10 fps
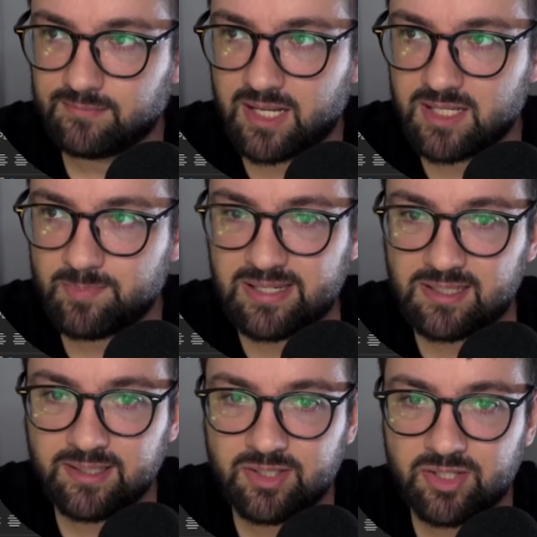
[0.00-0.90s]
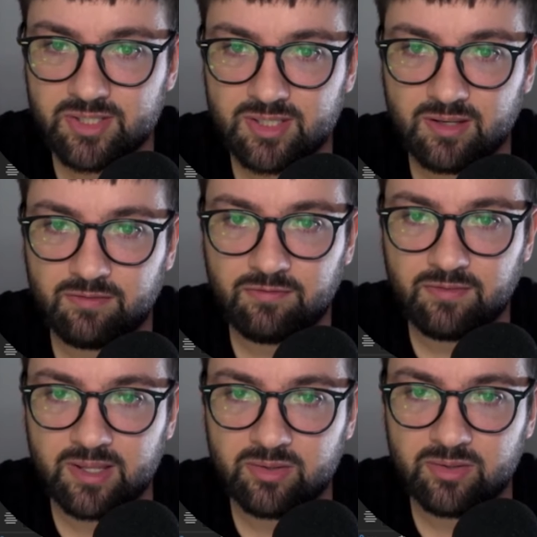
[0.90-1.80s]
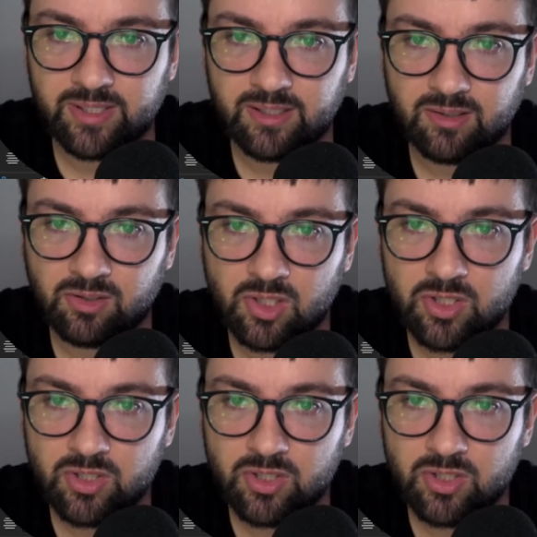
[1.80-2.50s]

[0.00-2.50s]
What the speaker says: it's basically just feathering the glow